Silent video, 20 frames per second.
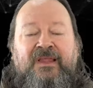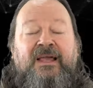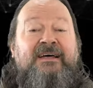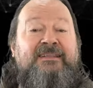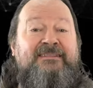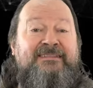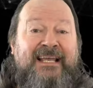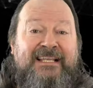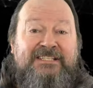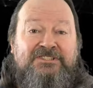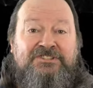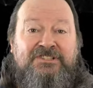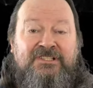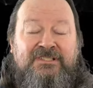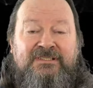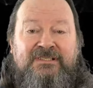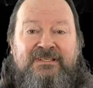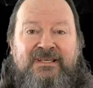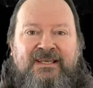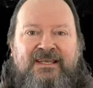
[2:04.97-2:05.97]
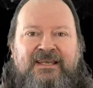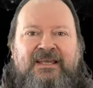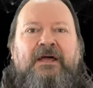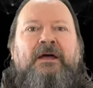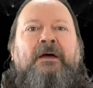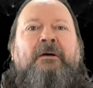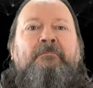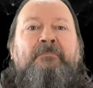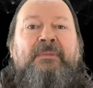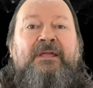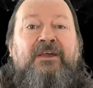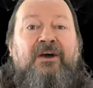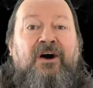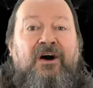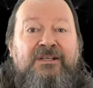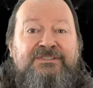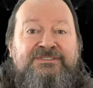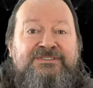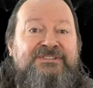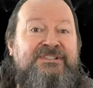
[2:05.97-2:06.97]
Attention,
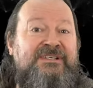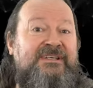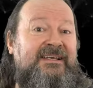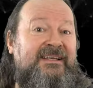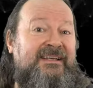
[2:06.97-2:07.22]
because